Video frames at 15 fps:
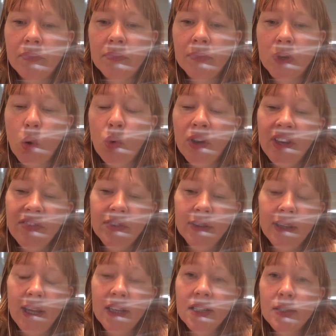or even
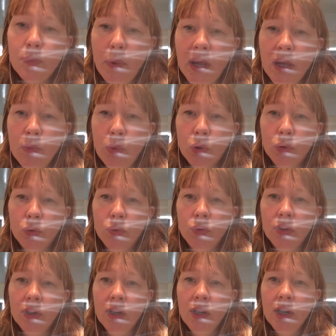less people.
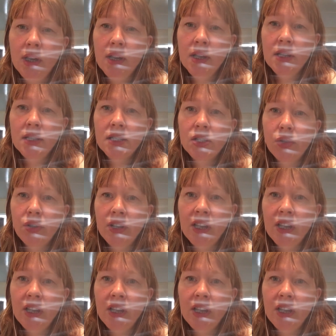So